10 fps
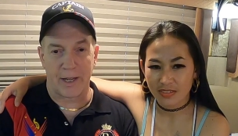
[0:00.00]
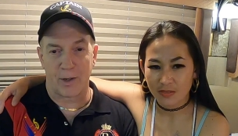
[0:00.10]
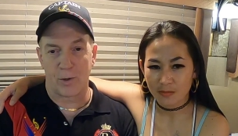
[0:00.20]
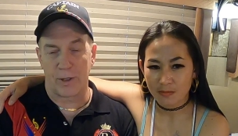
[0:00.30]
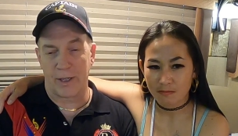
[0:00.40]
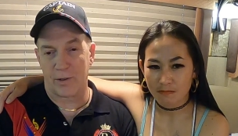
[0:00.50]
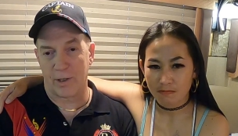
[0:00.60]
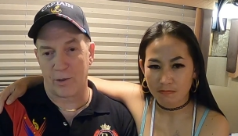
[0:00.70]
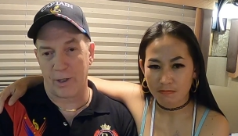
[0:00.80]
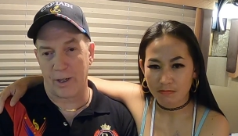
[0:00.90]
Speaker 1: I got a hold, he
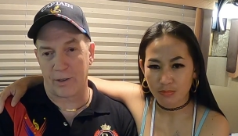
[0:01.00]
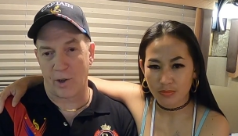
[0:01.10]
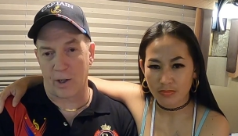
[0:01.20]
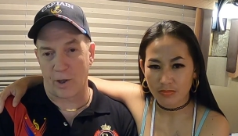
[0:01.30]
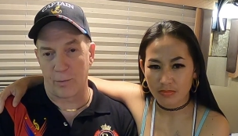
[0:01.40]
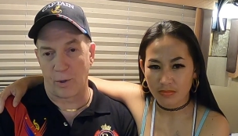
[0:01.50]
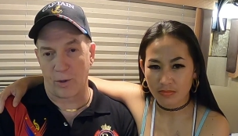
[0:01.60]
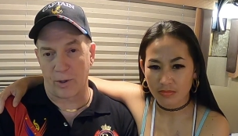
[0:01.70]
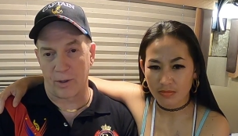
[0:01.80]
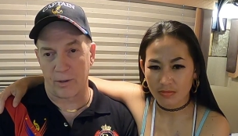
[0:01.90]
said, so you have to talk to the
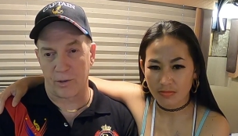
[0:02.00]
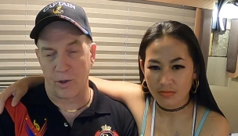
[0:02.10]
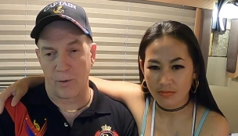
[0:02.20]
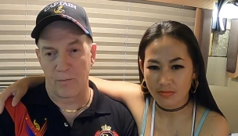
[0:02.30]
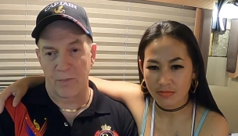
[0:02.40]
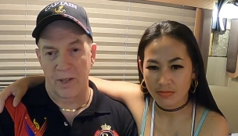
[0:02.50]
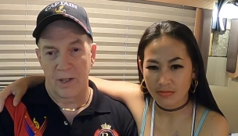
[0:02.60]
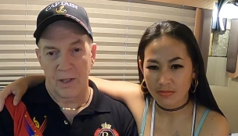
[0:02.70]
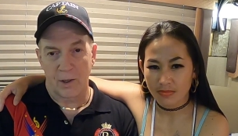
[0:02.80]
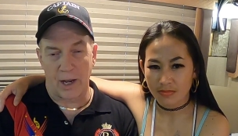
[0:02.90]
broker. And so
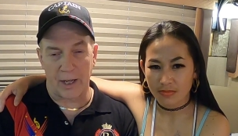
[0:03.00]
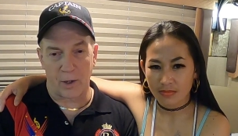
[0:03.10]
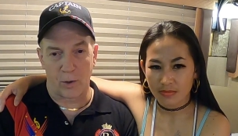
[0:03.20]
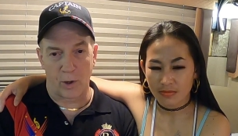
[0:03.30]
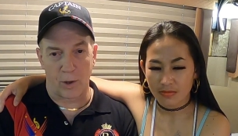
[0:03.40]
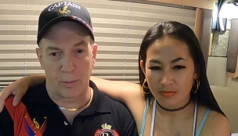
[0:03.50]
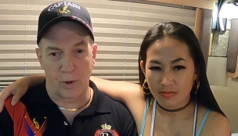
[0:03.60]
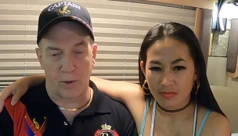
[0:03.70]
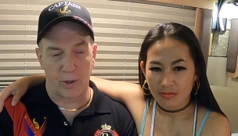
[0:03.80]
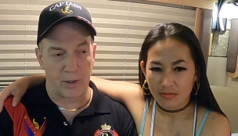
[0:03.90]
I got a hold of the
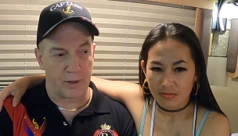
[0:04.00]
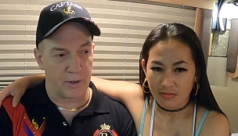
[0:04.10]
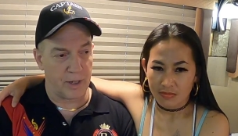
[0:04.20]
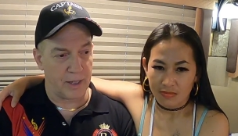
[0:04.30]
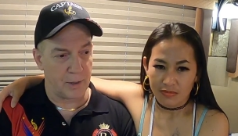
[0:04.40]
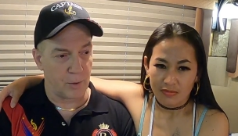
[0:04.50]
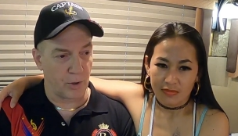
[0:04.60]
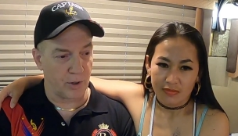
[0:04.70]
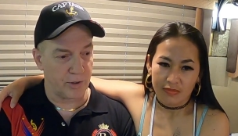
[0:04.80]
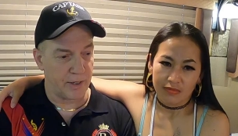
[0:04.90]
broker and, and the
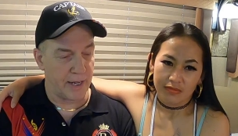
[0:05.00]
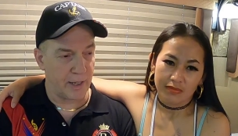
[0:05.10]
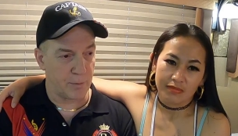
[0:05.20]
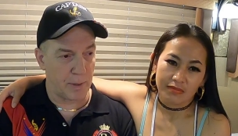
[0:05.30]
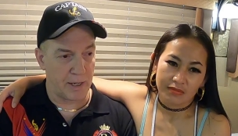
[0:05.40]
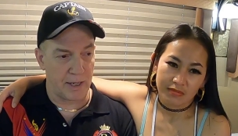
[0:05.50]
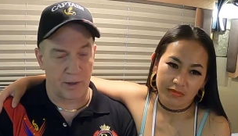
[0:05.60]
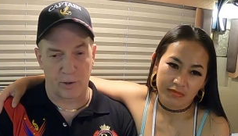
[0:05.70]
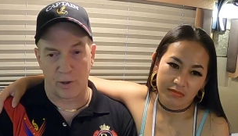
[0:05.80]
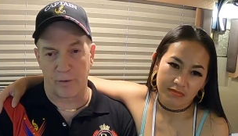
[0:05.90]
broker said, yeah, it's pending
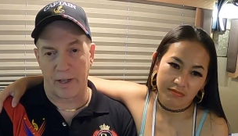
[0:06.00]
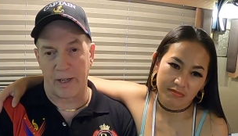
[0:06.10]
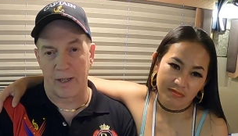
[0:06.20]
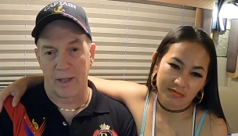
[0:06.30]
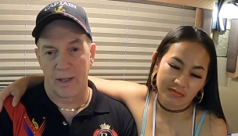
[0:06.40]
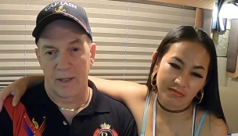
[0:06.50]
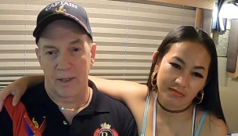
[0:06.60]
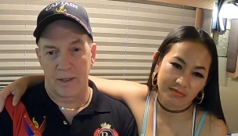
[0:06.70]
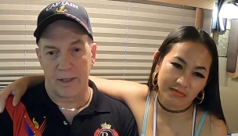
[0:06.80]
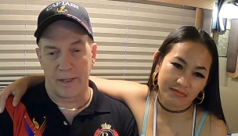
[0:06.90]
survey.
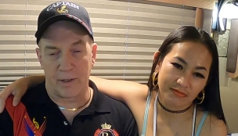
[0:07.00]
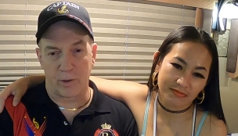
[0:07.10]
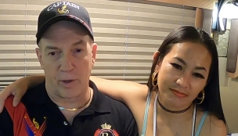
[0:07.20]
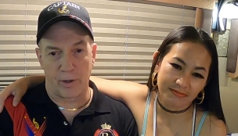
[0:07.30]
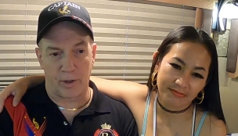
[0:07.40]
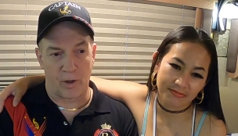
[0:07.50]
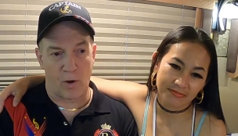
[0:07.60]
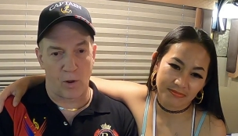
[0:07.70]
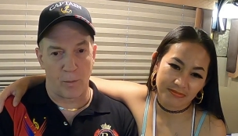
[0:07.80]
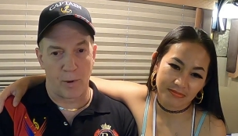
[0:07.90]
And so they're gonna
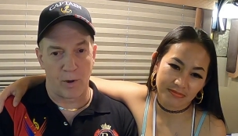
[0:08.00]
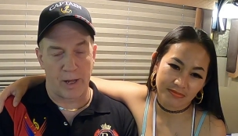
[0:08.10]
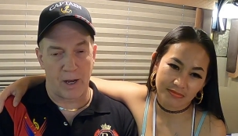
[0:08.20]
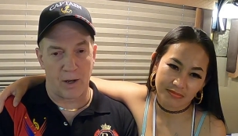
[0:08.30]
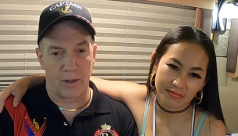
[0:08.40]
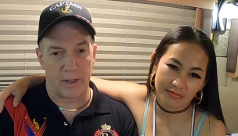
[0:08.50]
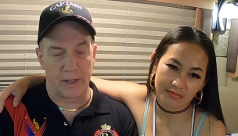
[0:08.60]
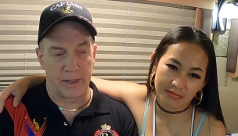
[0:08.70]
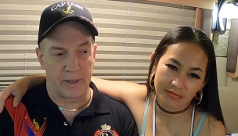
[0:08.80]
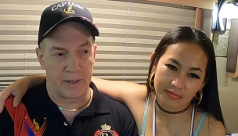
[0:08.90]
haul the boat out
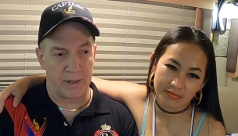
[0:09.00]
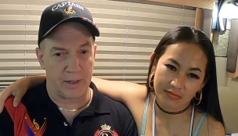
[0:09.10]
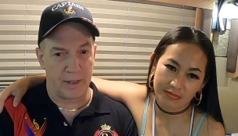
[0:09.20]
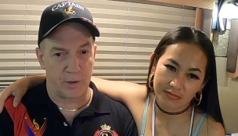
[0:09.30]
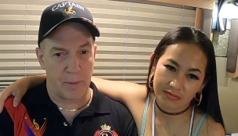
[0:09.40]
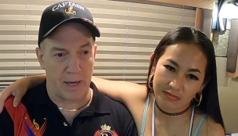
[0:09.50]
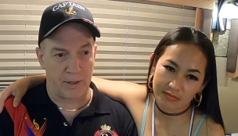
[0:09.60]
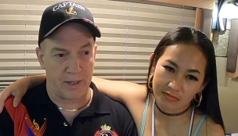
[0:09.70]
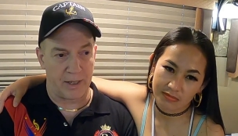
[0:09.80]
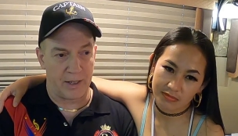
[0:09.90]
and inspect
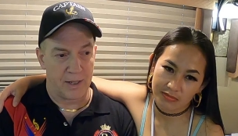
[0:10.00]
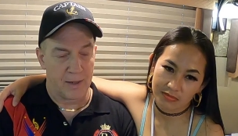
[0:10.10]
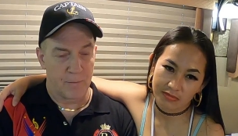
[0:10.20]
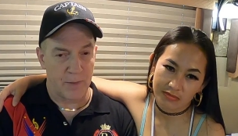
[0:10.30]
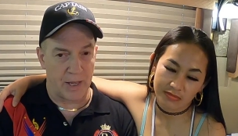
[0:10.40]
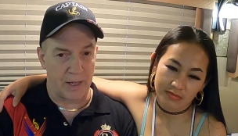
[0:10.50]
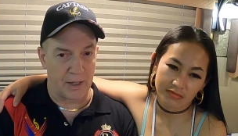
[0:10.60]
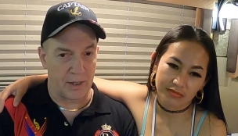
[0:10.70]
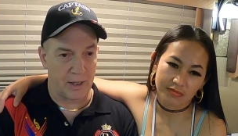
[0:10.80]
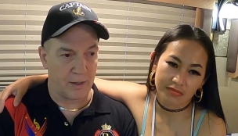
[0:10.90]
it.
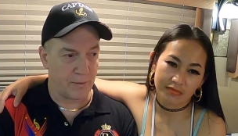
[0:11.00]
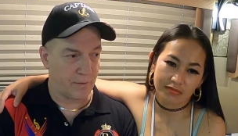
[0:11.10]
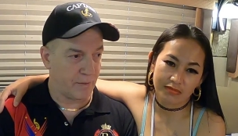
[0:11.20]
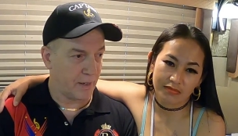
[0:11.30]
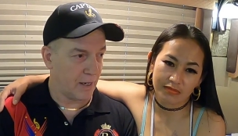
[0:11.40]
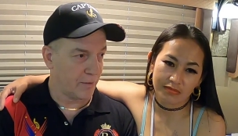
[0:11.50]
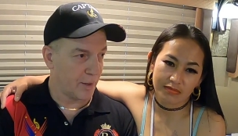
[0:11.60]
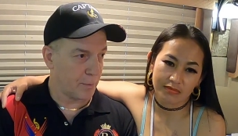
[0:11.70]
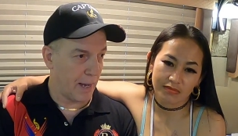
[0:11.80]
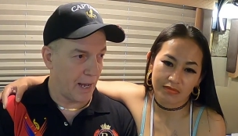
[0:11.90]
And if
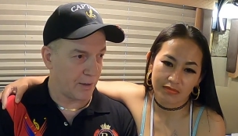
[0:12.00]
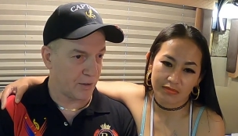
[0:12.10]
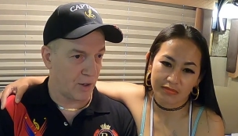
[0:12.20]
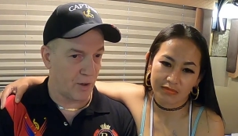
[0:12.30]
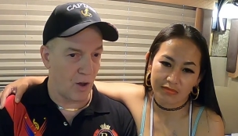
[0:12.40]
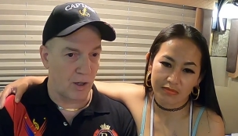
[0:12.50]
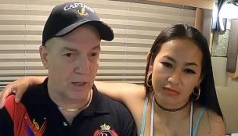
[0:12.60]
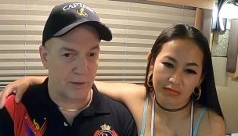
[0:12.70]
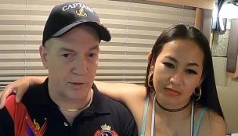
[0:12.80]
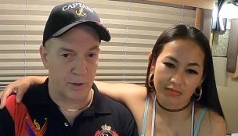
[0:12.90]
everything passed on the haul
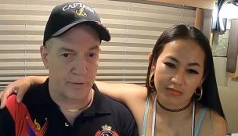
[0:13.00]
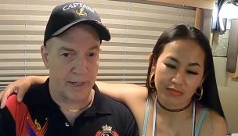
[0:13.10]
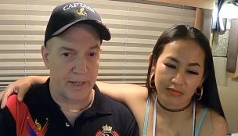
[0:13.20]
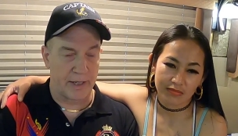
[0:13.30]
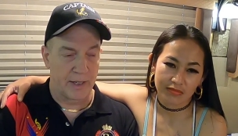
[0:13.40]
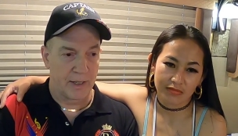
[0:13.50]
out survey,